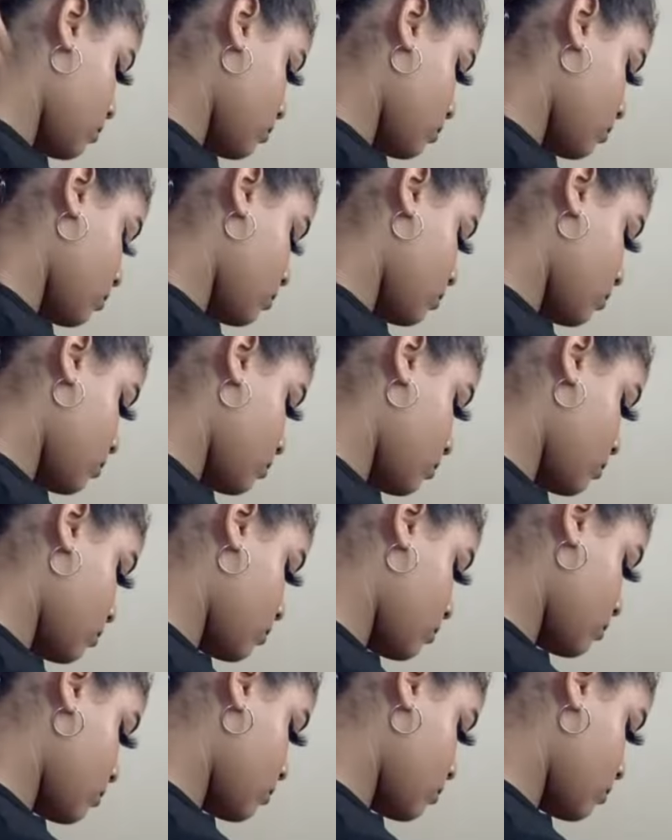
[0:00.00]

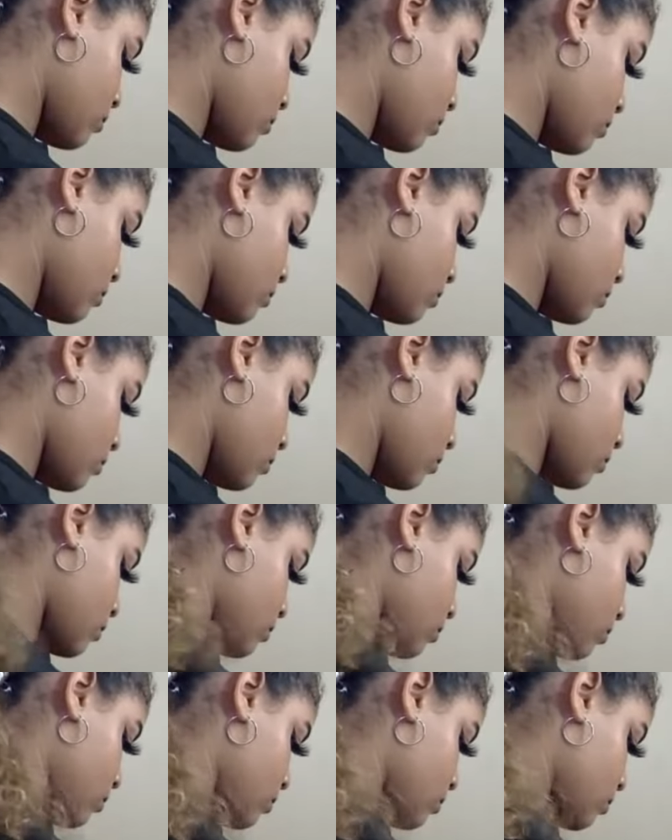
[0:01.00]

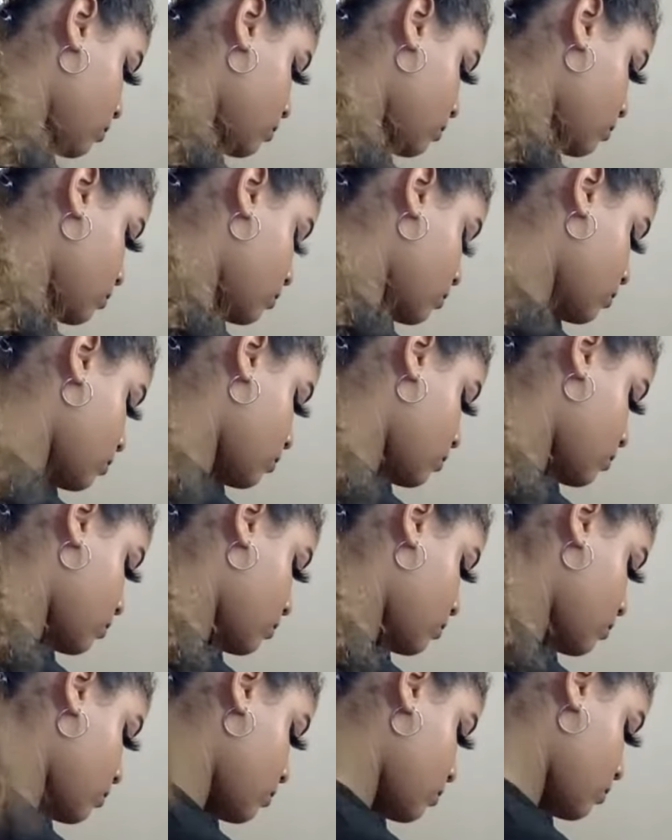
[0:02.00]

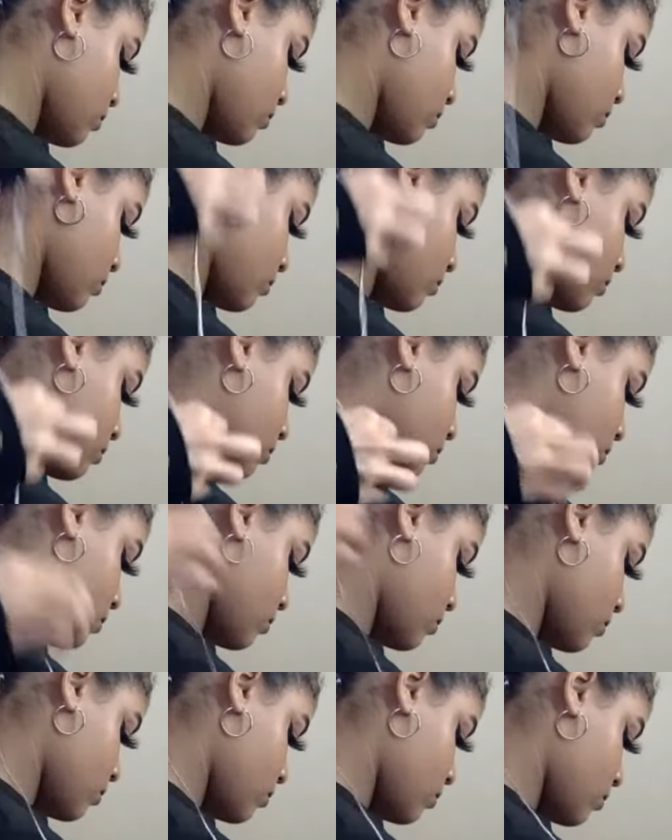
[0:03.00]

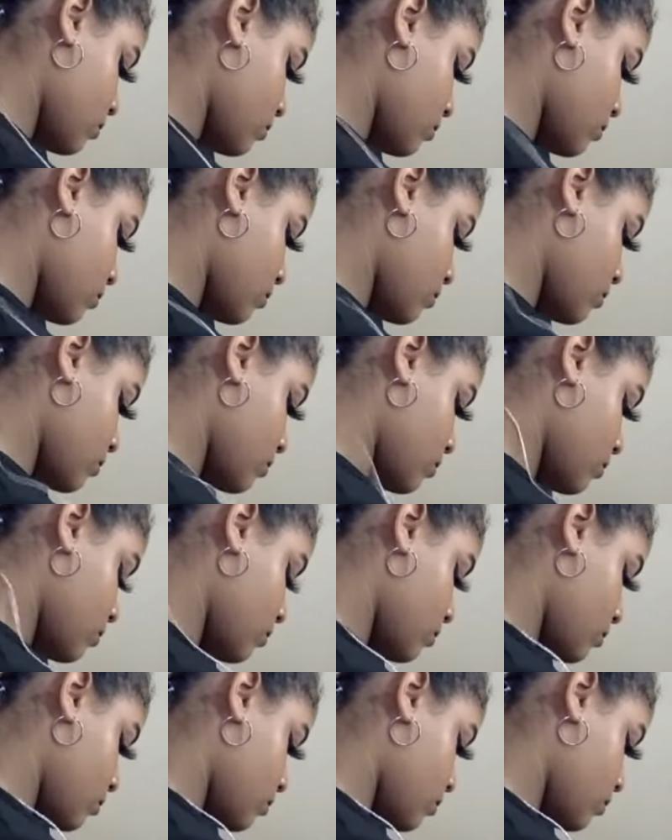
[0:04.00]

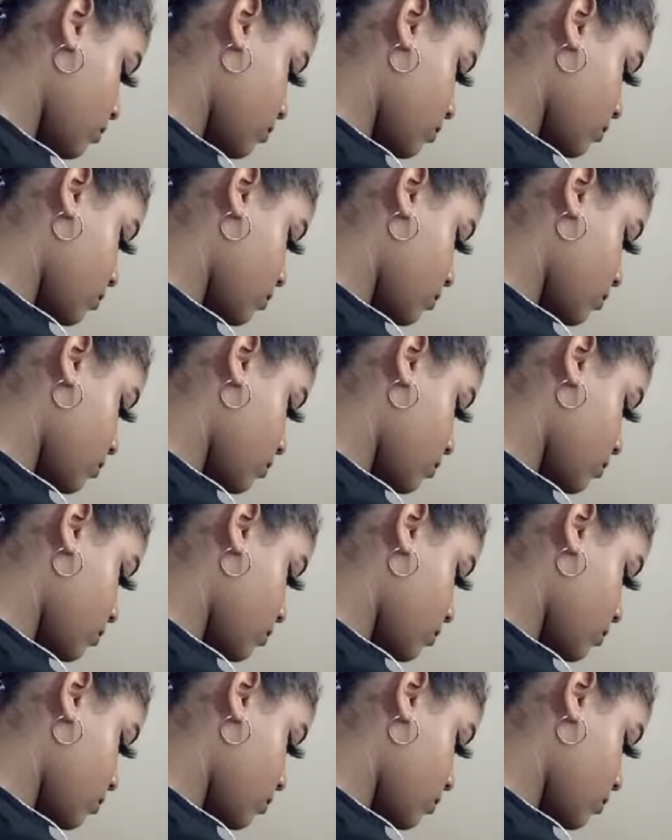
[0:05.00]
No words are spoken by the person on screen.